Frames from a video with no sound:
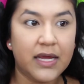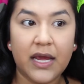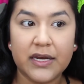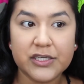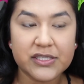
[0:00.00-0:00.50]

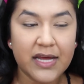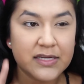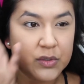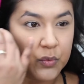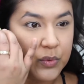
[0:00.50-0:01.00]
and it just
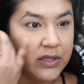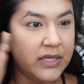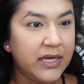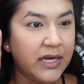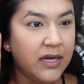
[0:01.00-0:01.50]
has a
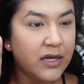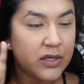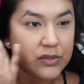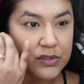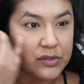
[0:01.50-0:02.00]
really
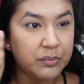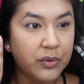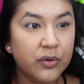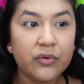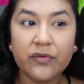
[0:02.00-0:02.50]

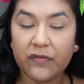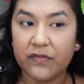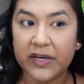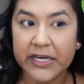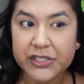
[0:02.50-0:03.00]
smooth
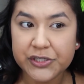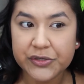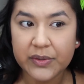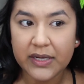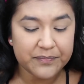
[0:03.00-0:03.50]
finish
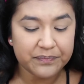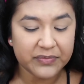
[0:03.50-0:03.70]
to it.